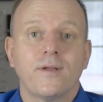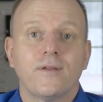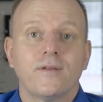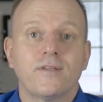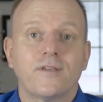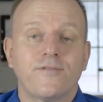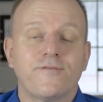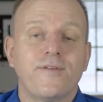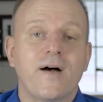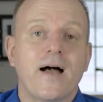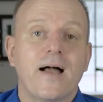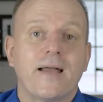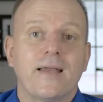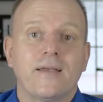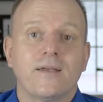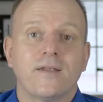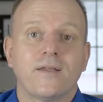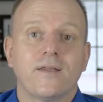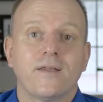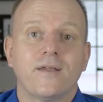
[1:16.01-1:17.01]

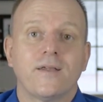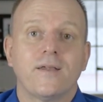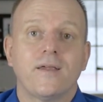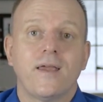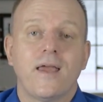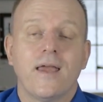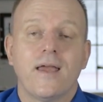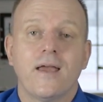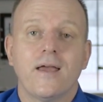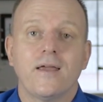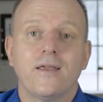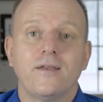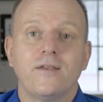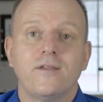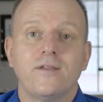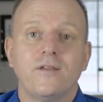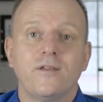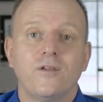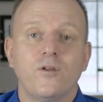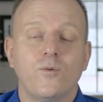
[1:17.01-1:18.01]
defined,
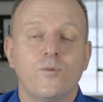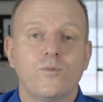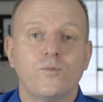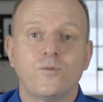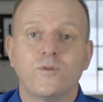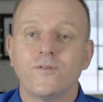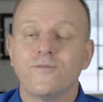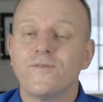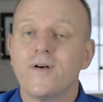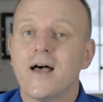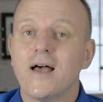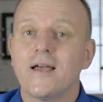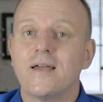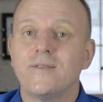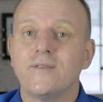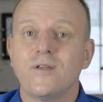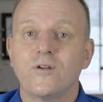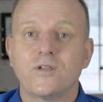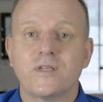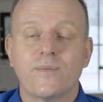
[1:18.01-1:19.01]
and you
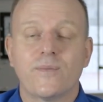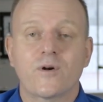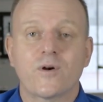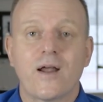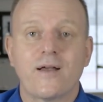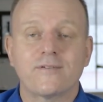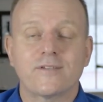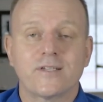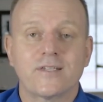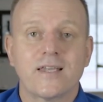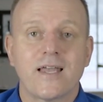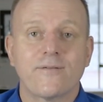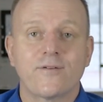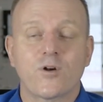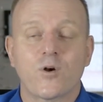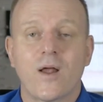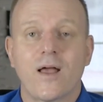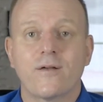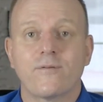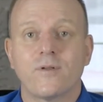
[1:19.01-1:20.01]
define their demographics and
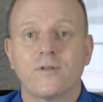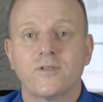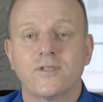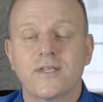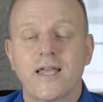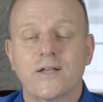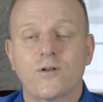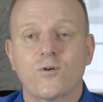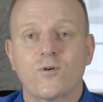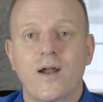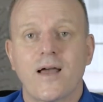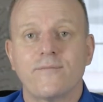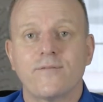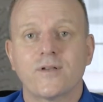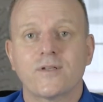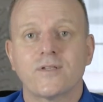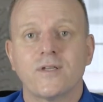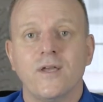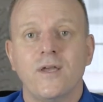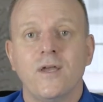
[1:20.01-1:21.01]

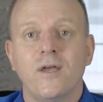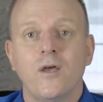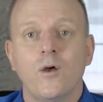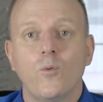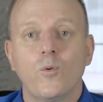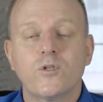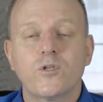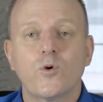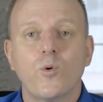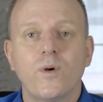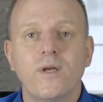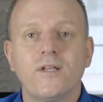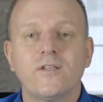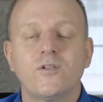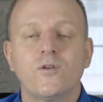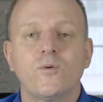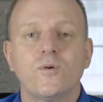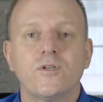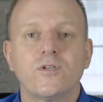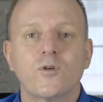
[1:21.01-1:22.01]
psychographics, what you're going to
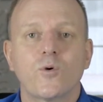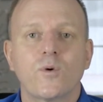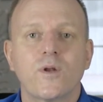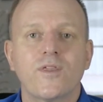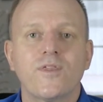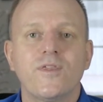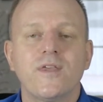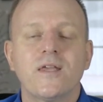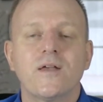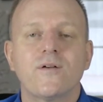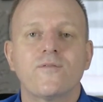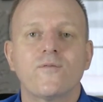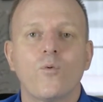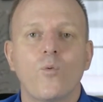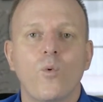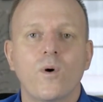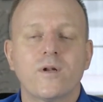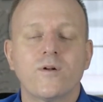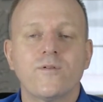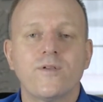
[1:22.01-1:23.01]
do is you're going to think of
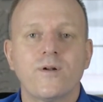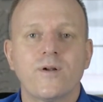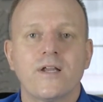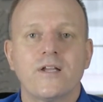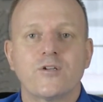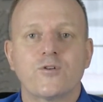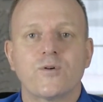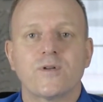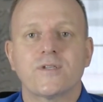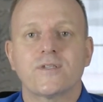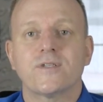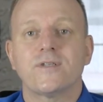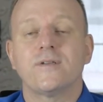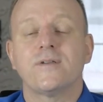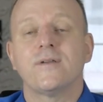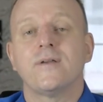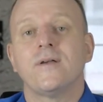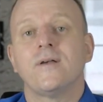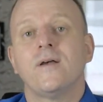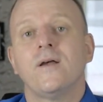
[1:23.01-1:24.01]
what are their interests?
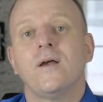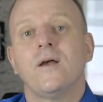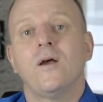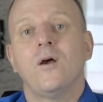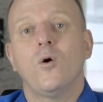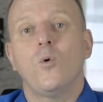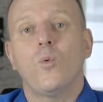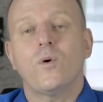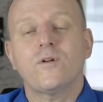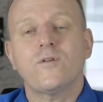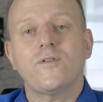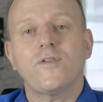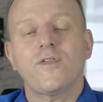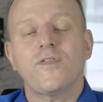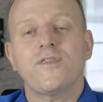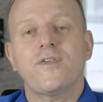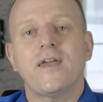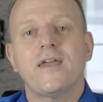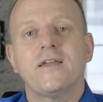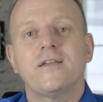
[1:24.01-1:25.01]
What are the
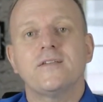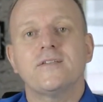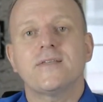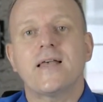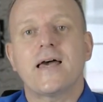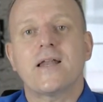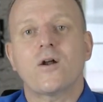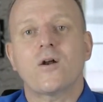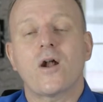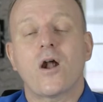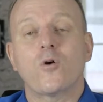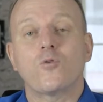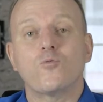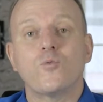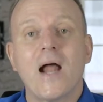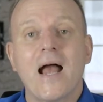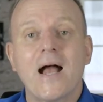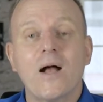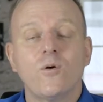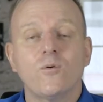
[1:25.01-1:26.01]
things that are
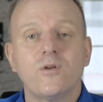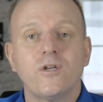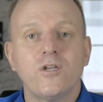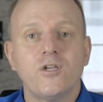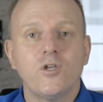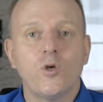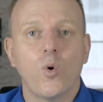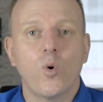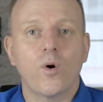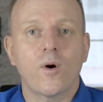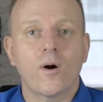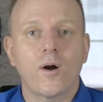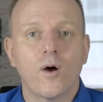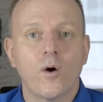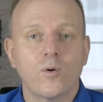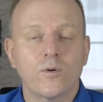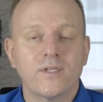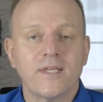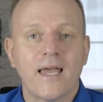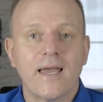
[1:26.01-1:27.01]
around your
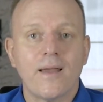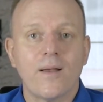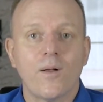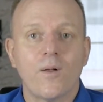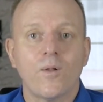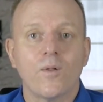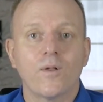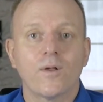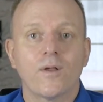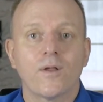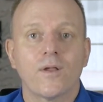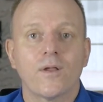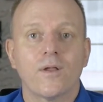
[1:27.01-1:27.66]
hotel,